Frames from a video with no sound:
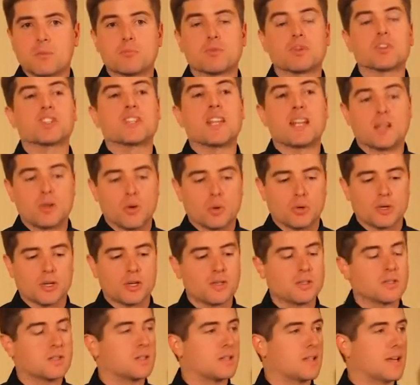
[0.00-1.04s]
prosthetic cornea,
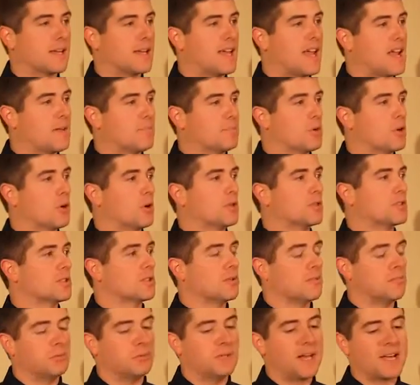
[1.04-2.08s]
and this is that KPro, it's a
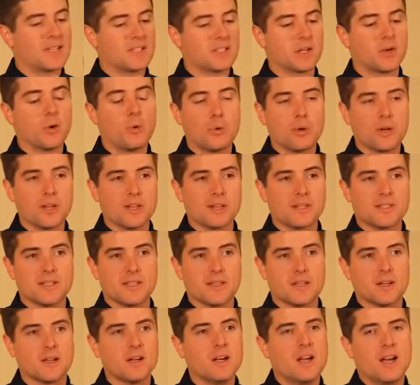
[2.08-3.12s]
little plastic cornea that's
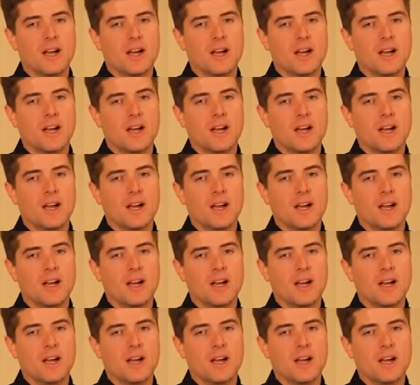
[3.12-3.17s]
in there.